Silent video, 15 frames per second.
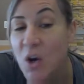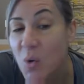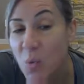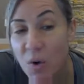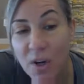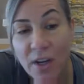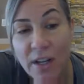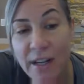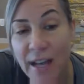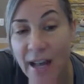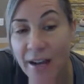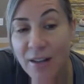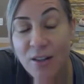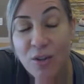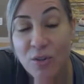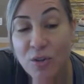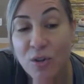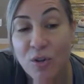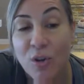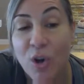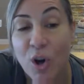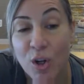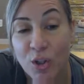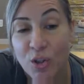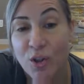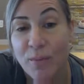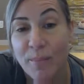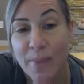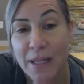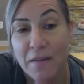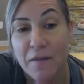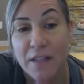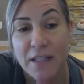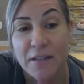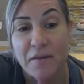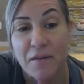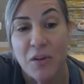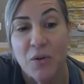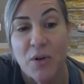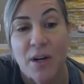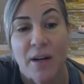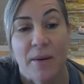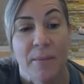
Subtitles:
we're going to get, those are long-term benefits of yoga.